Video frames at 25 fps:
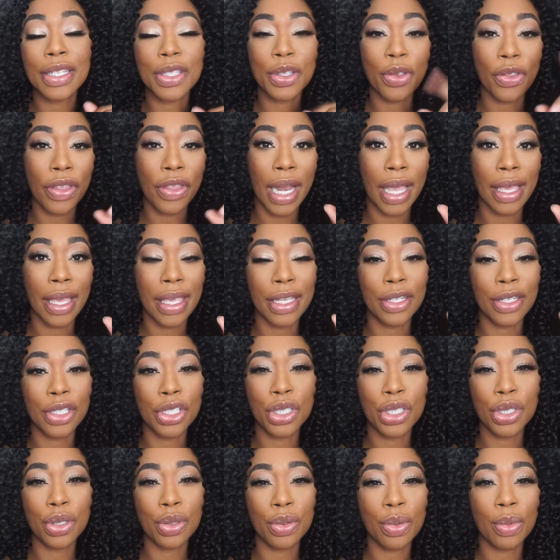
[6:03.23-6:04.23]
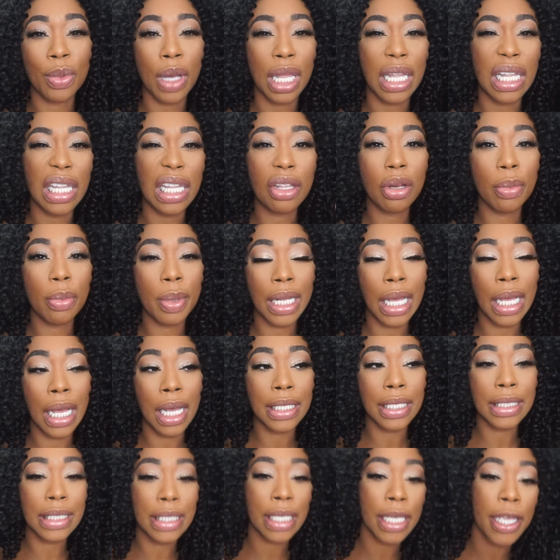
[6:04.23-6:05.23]
so that I can shoot a little bit of
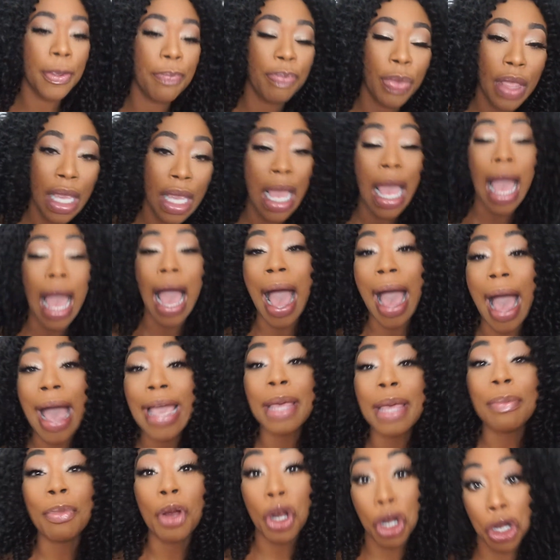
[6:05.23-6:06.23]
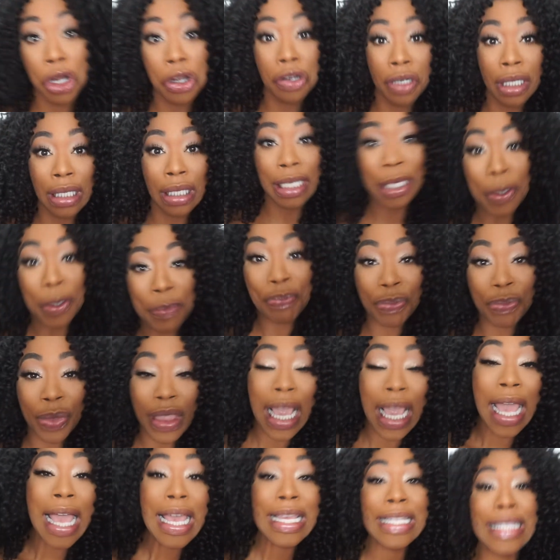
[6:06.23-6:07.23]
content. I am currently
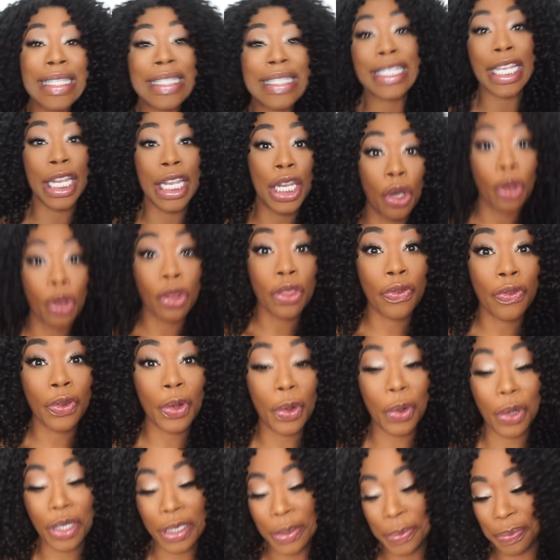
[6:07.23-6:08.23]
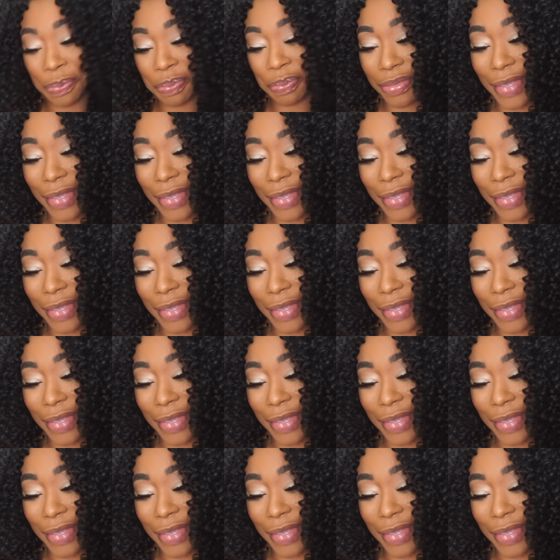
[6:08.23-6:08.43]
sitting on the floor.